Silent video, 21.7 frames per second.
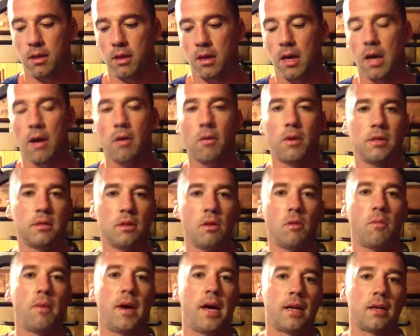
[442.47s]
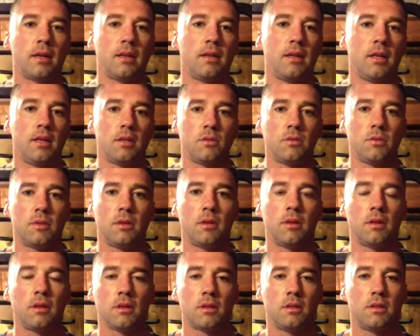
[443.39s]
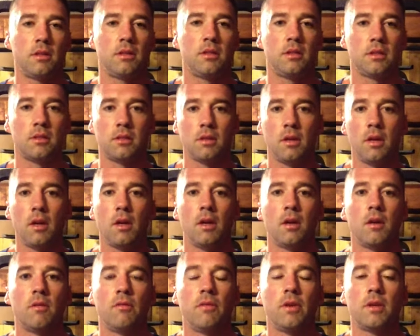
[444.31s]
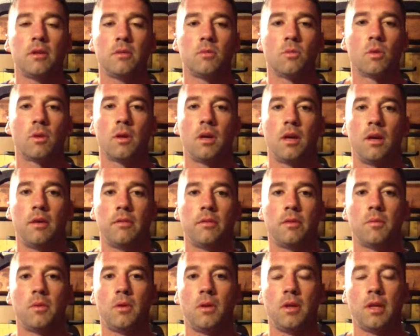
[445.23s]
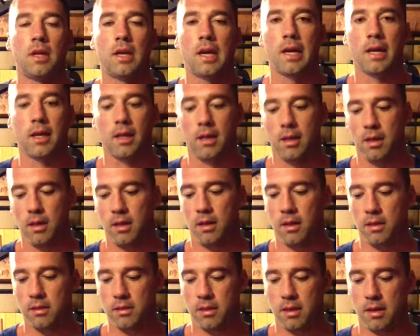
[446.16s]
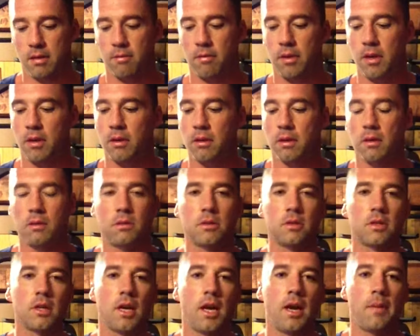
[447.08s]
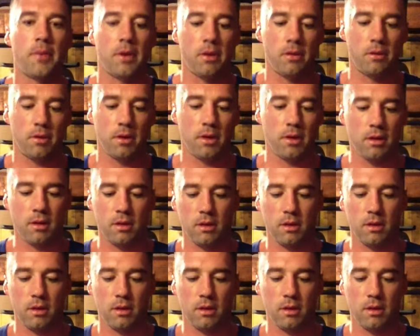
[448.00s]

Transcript: I always go back to this one because it just feels more comfortable, and I can, it's got Velcro strap on it,